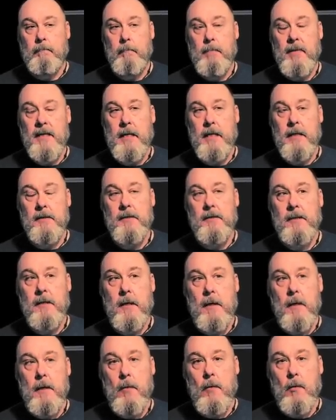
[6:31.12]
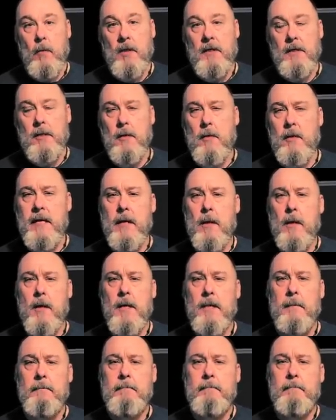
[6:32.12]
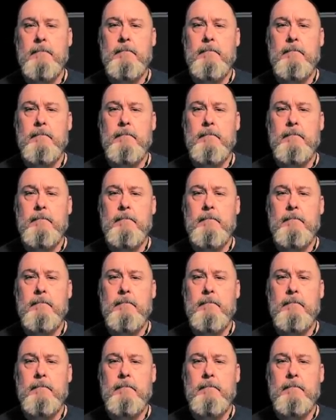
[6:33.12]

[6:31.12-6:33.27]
because what's going on